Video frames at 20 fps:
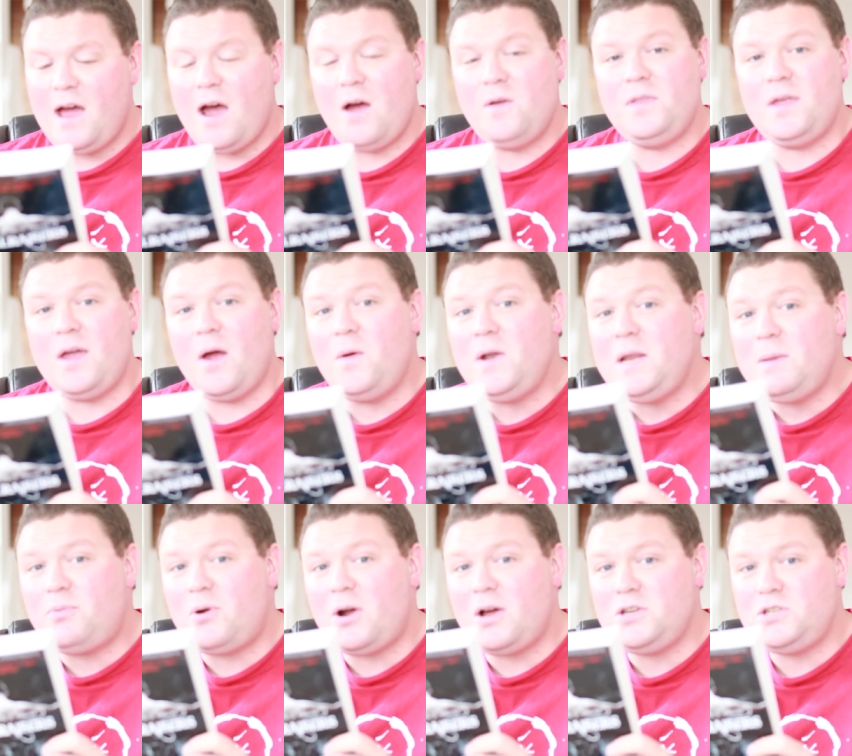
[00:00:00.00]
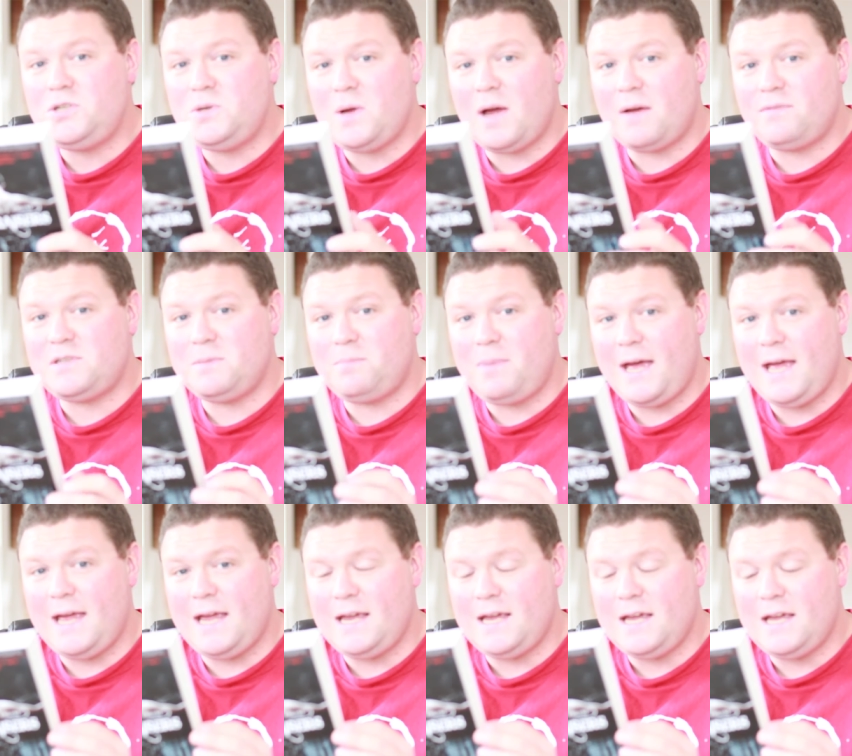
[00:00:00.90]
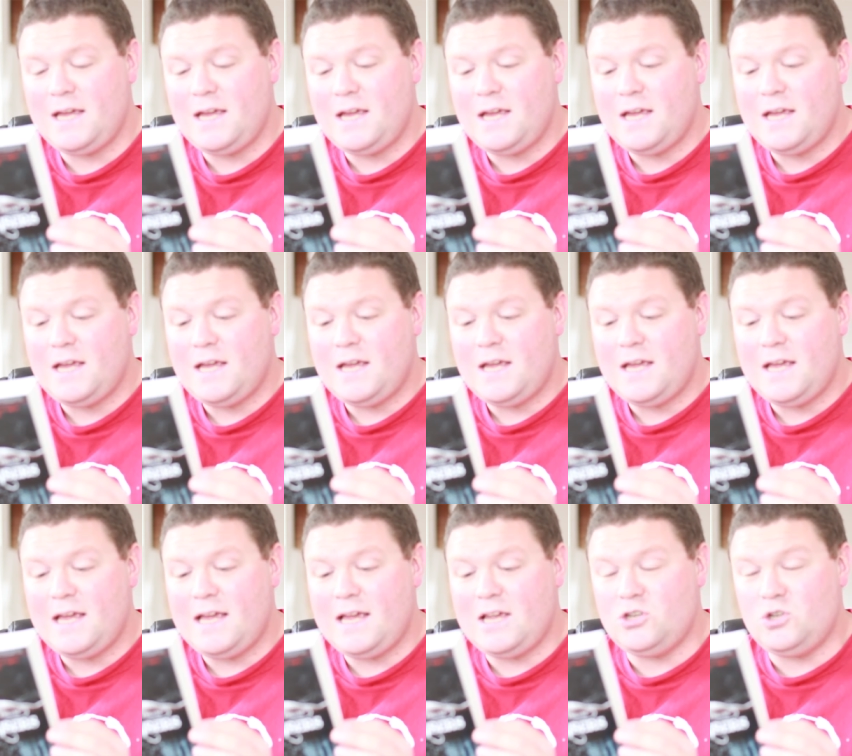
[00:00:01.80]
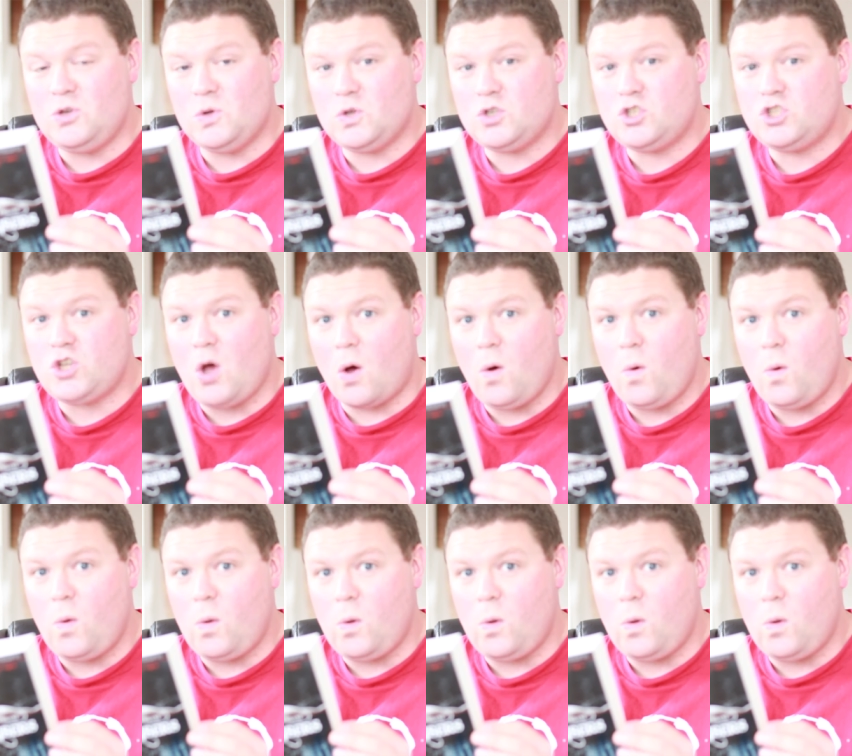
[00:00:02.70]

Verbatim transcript: and the only price you have to pay is your soul.